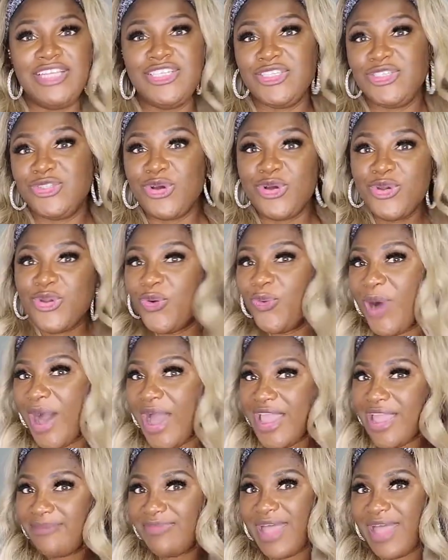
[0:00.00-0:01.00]
I just don't know
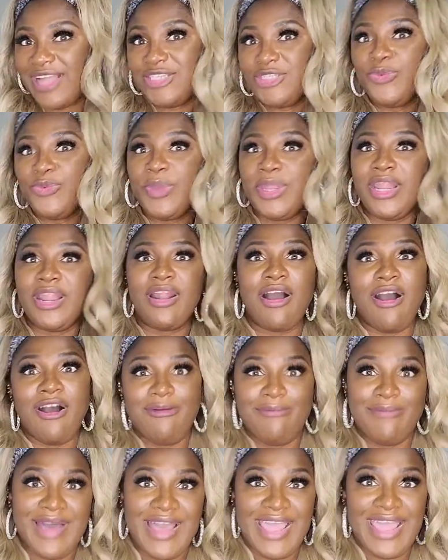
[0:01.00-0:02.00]
why I'm not doing it
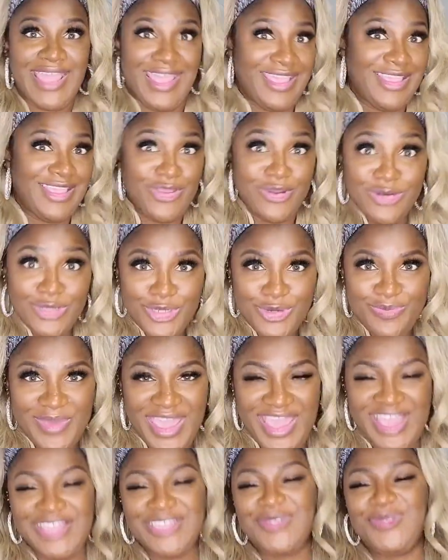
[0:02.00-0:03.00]
on my YouTube
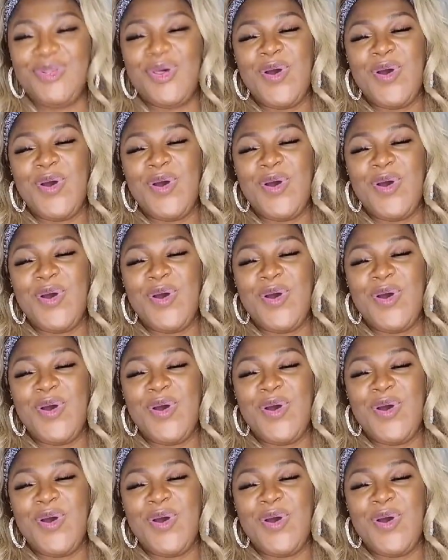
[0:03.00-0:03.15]
page.